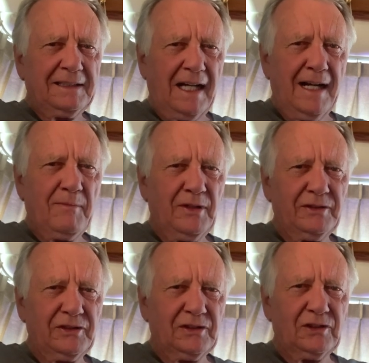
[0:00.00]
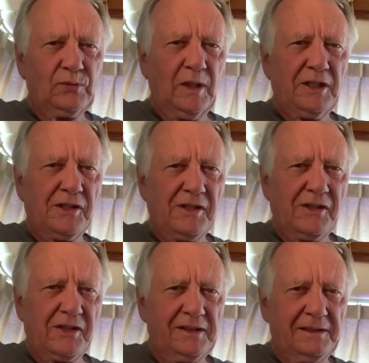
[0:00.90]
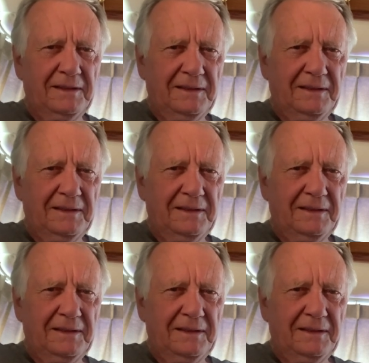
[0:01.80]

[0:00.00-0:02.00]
timers and switches and